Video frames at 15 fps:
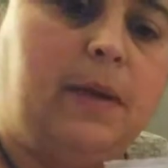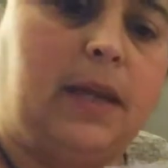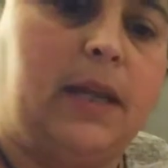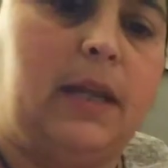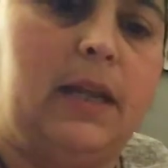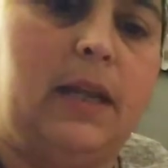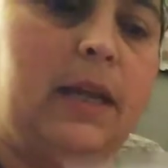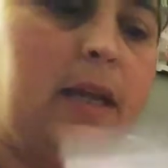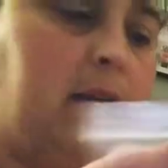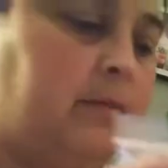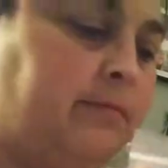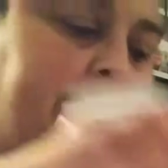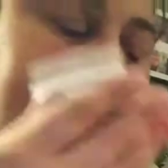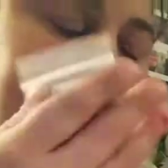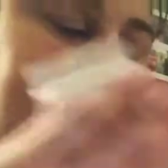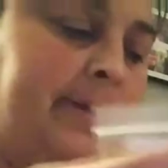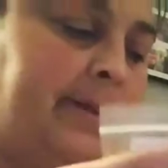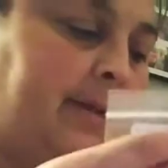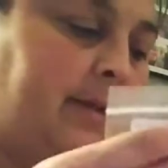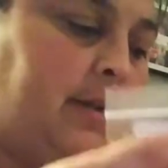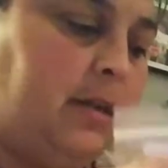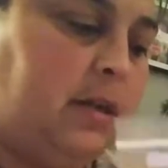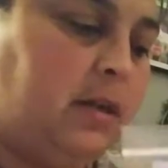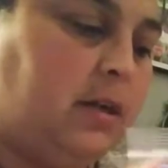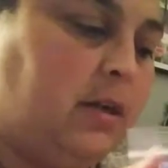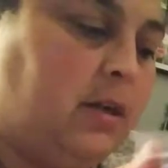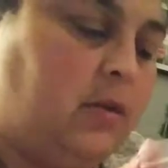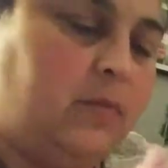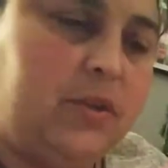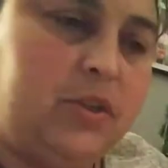you're making like
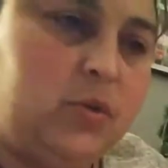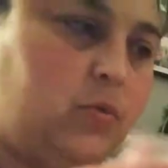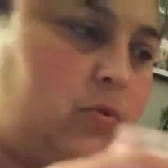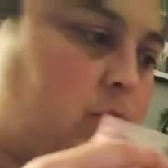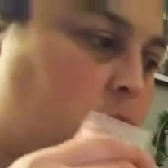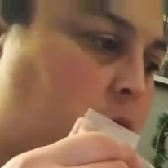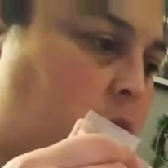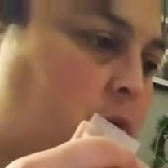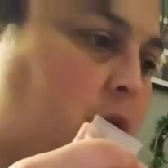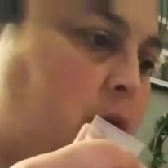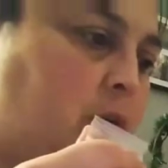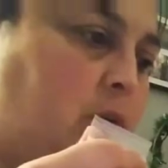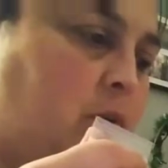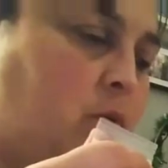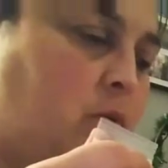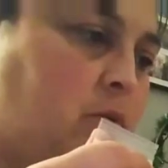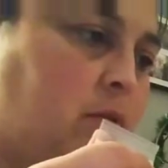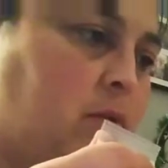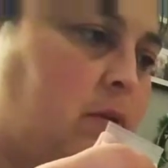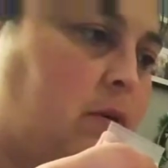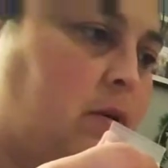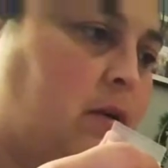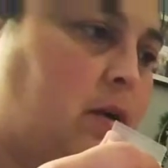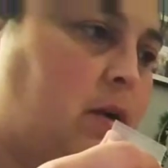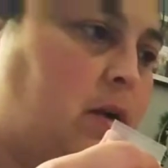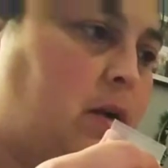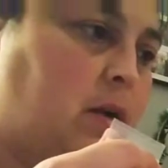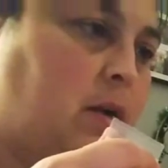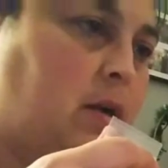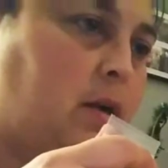a ritual or
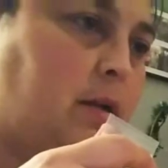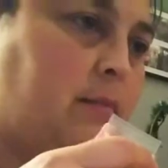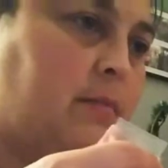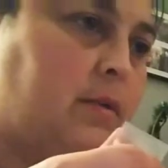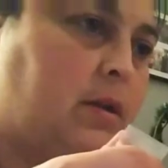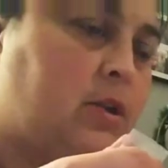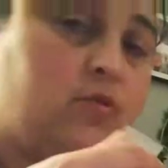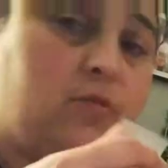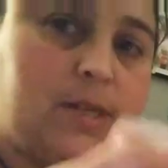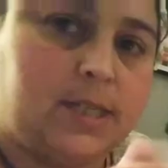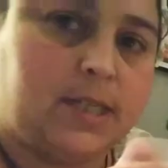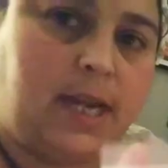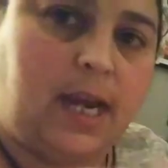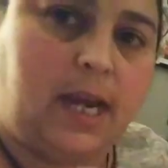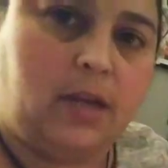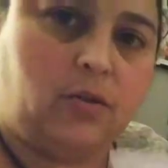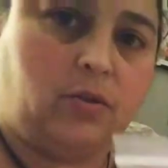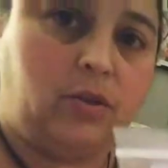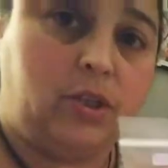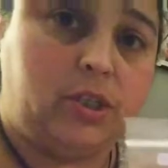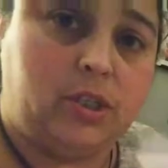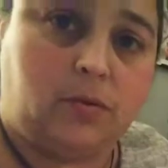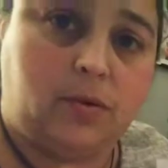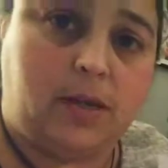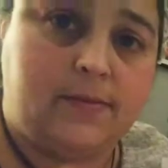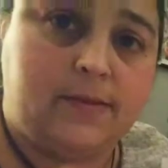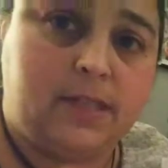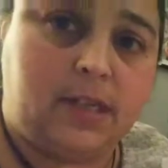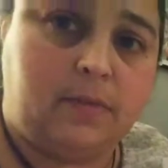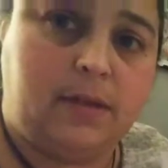a dress candle, and you don't
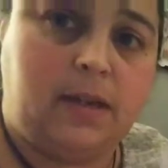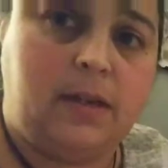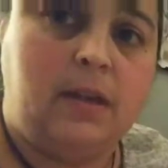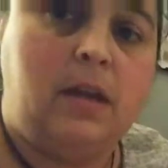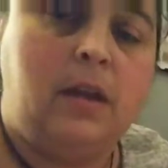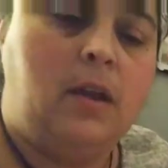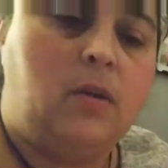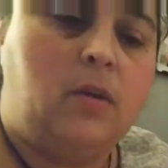have cinnamon,